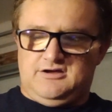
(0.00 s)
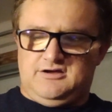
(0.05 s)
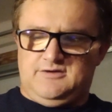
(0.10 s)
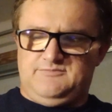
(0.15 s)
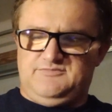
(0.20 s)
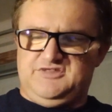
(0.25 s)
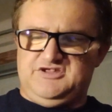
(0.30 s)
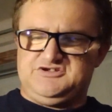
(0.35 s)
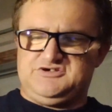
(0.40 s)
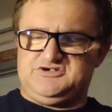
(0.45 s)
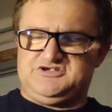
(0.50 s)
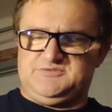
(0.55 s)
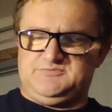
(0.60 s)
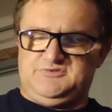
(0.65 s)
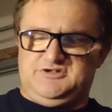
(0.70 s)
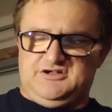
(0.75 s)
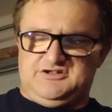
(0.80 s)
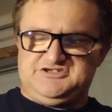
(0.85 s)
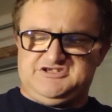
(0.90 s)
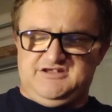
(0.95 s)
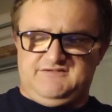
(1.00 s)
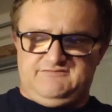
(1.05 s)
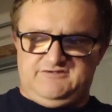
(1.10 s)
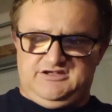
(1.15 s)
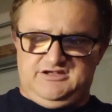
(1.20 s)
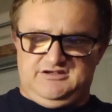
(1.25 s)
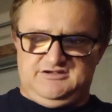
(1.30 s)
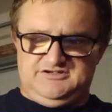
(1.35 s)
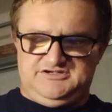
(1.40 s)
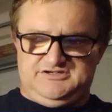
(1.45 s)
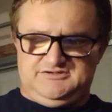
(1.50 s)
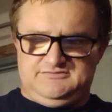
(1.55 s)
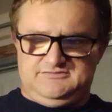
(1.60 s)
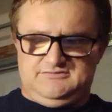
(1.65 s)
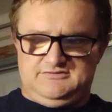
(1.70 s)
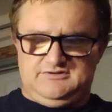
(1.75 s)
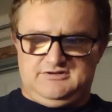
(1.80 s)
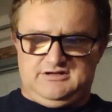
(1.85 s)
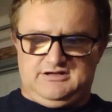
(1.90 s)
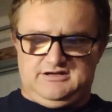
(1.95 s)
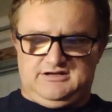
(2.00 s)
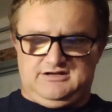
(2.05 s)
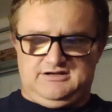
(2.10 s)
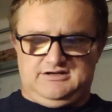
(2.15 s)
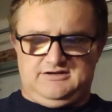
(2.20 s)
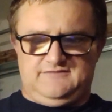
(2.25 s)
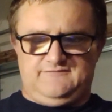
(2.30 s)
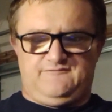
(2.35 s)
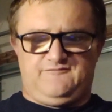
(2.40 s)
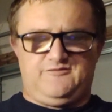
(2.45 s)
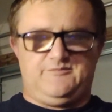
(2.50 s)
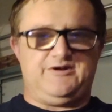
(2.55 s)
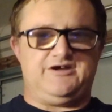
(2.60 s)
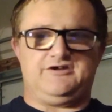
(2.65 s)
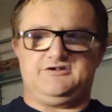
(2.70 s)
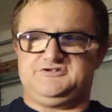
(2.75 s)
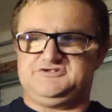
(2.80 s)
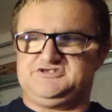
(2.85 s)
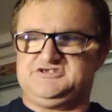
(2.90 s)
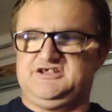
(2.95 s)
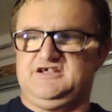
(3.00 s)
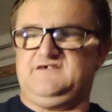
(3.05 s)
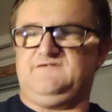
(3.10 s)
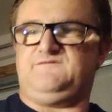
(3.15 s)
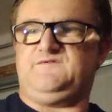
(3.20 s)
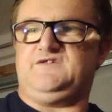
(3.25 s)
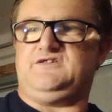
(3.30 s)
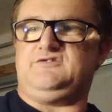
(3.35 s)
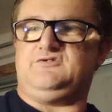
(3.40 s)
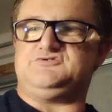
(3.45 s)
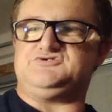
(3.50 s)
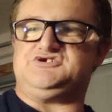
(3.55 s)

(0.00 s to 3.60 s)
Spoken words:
These are some gun safe keys for my gun safe, and those